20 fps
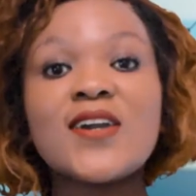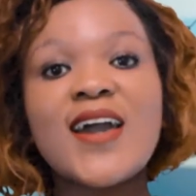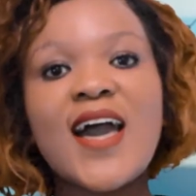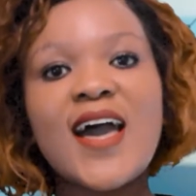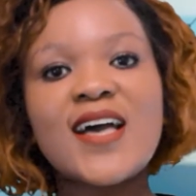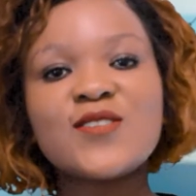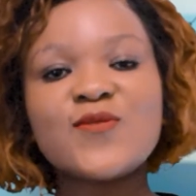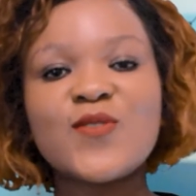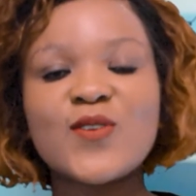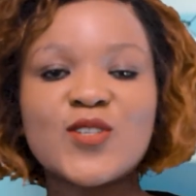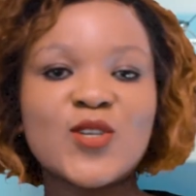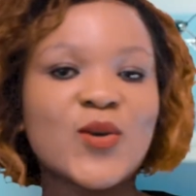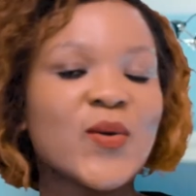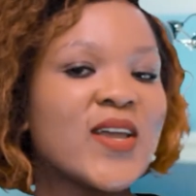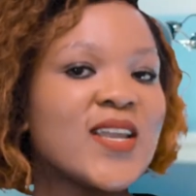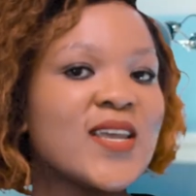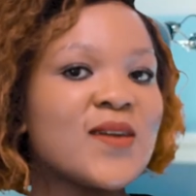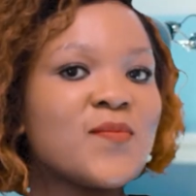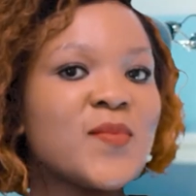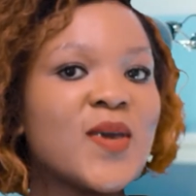guys for
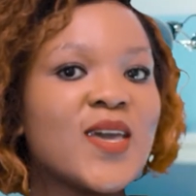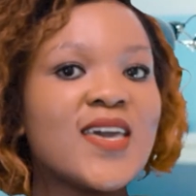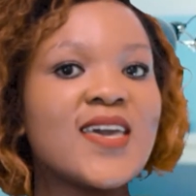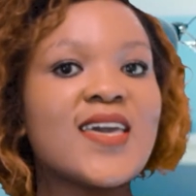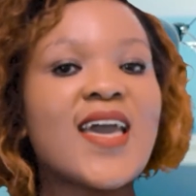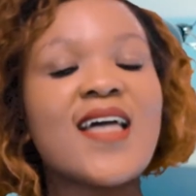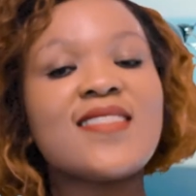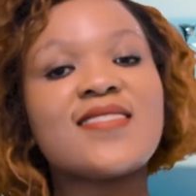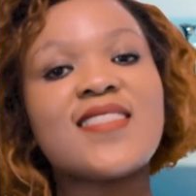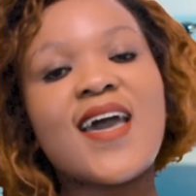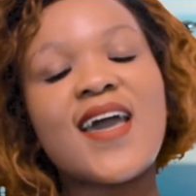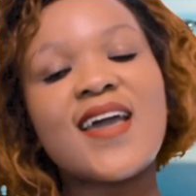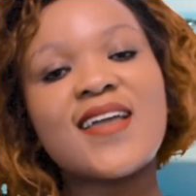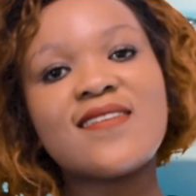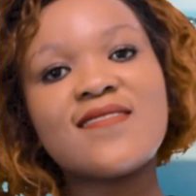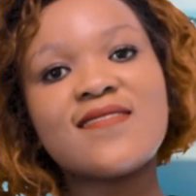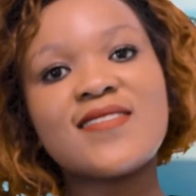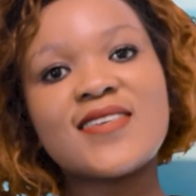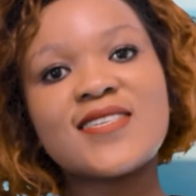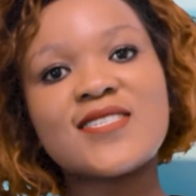joining me. At the
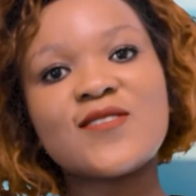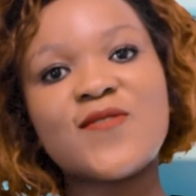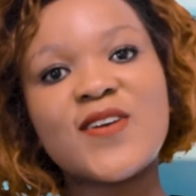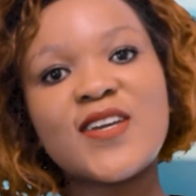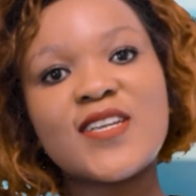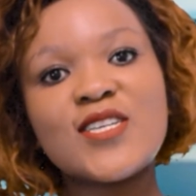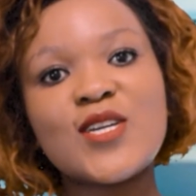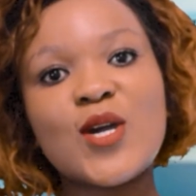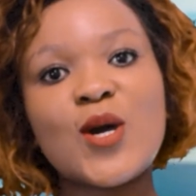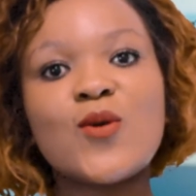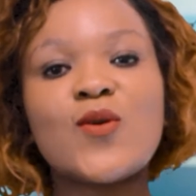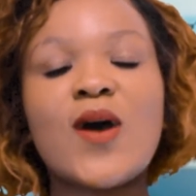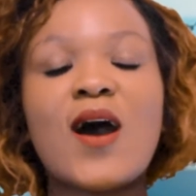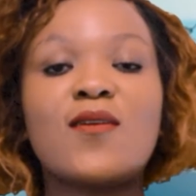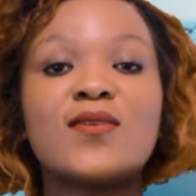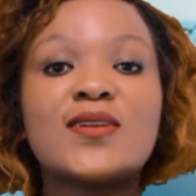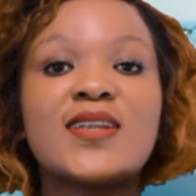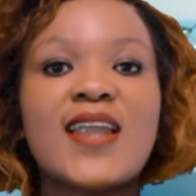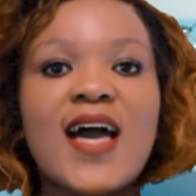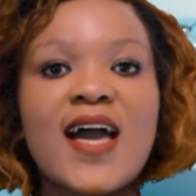end of this video,
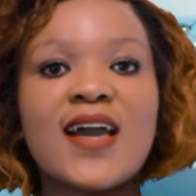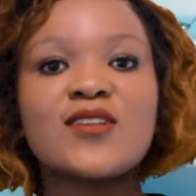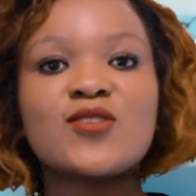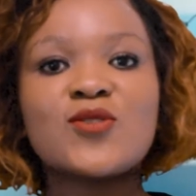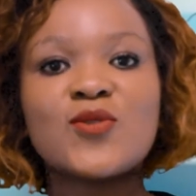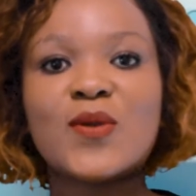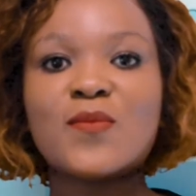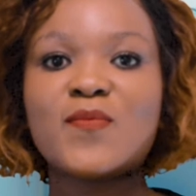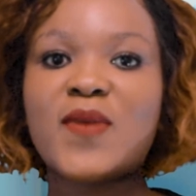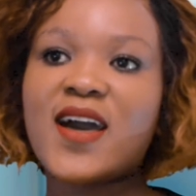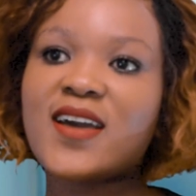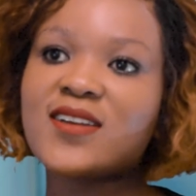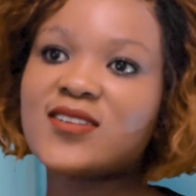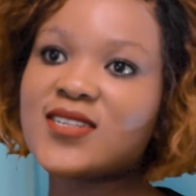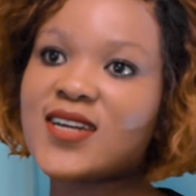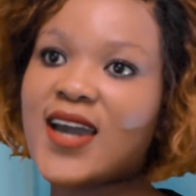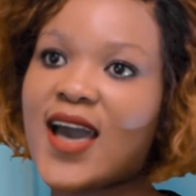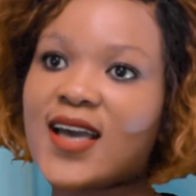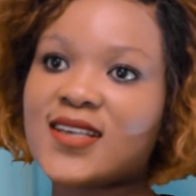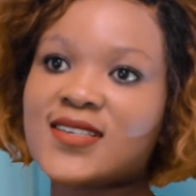I would like to remind you
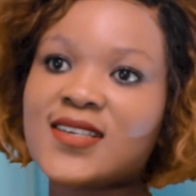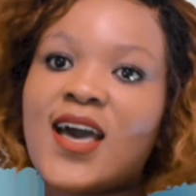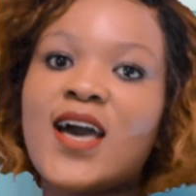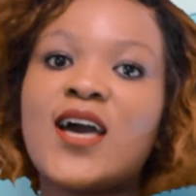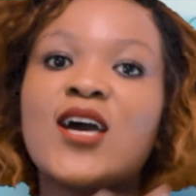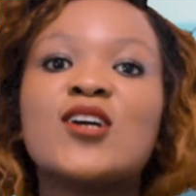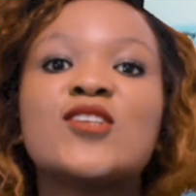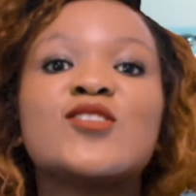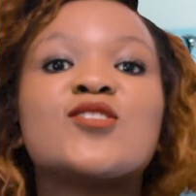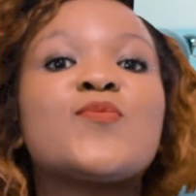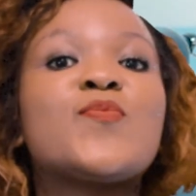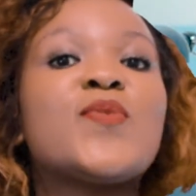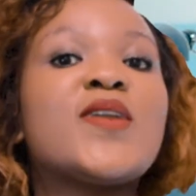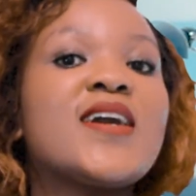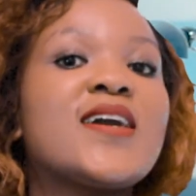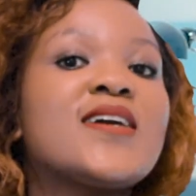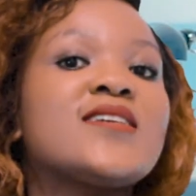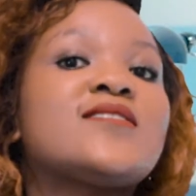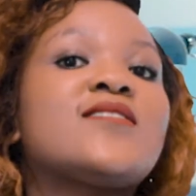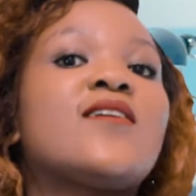guys to
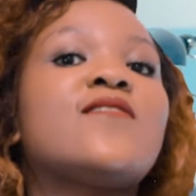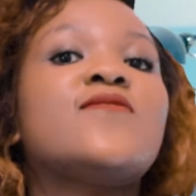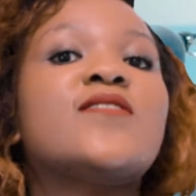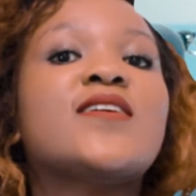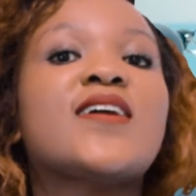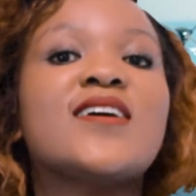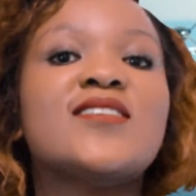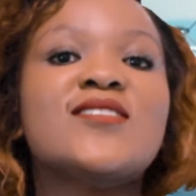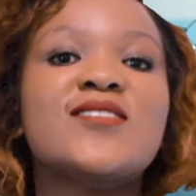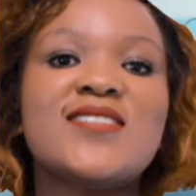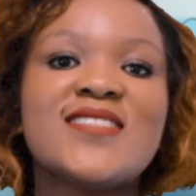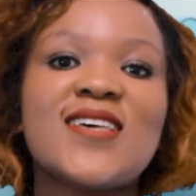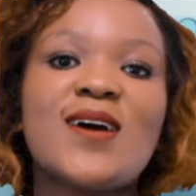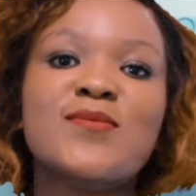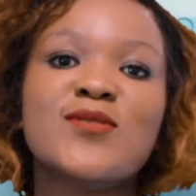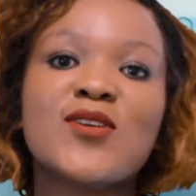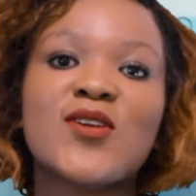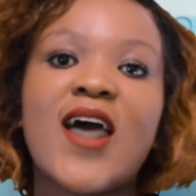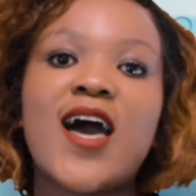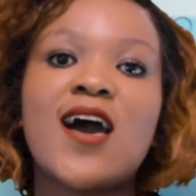please don't forget to
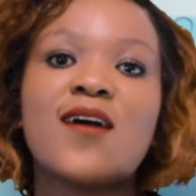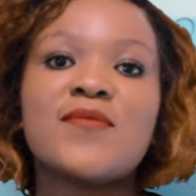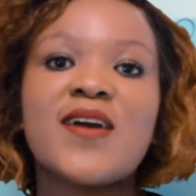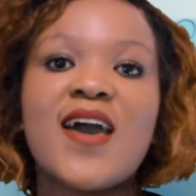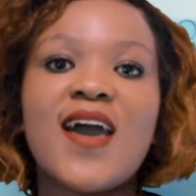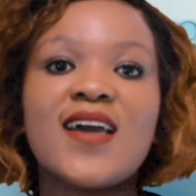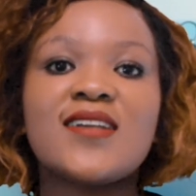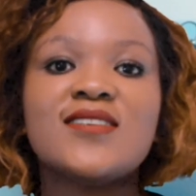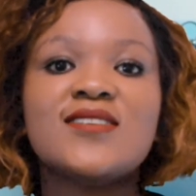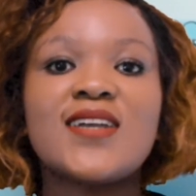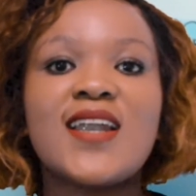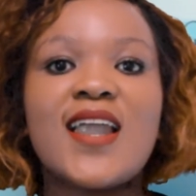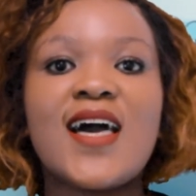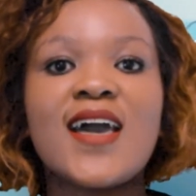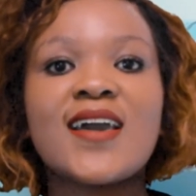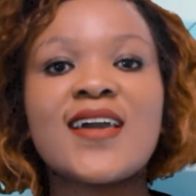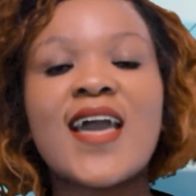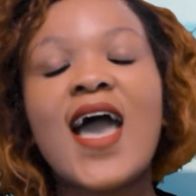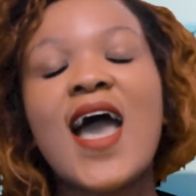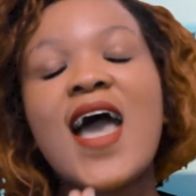subscribe and to
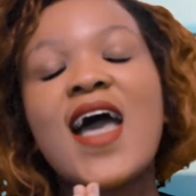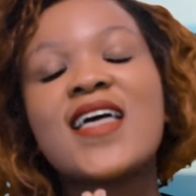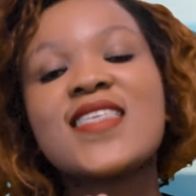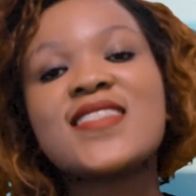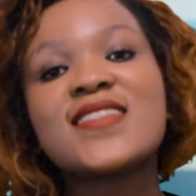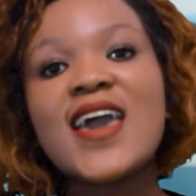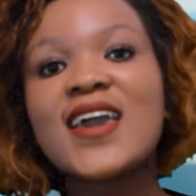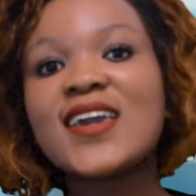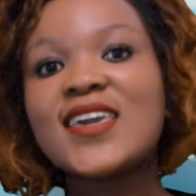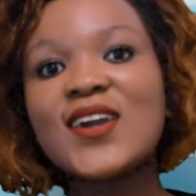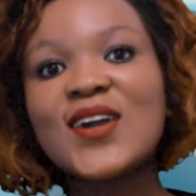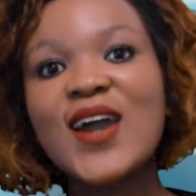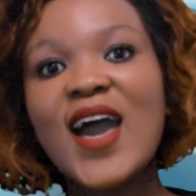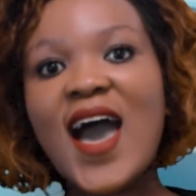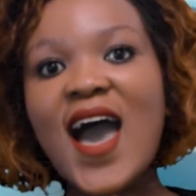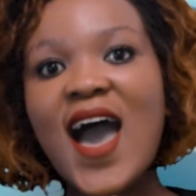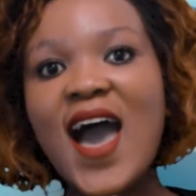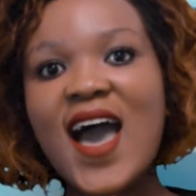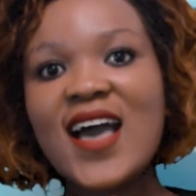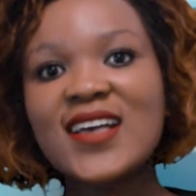like. Thank you
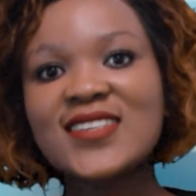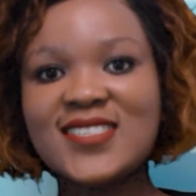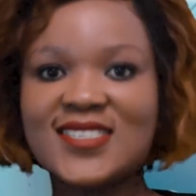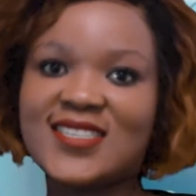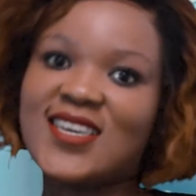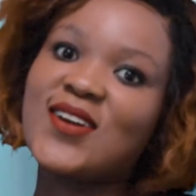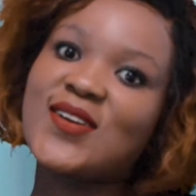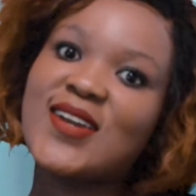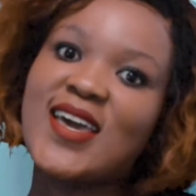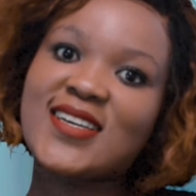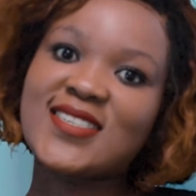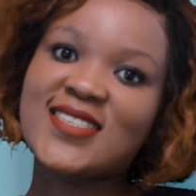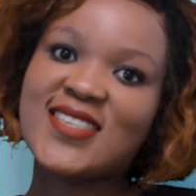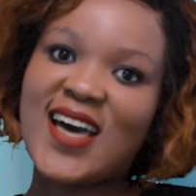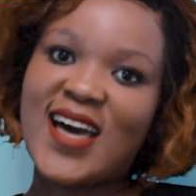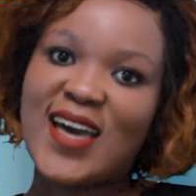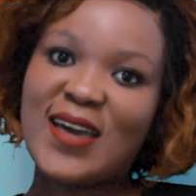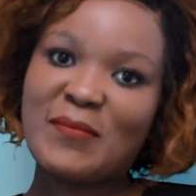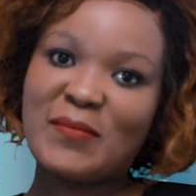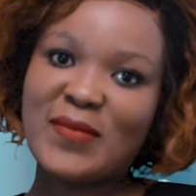guys. See you next
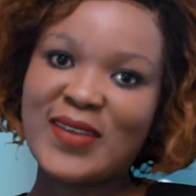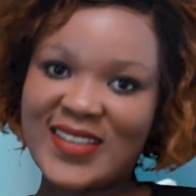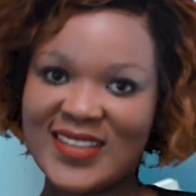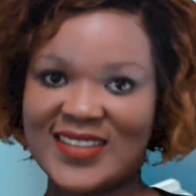time.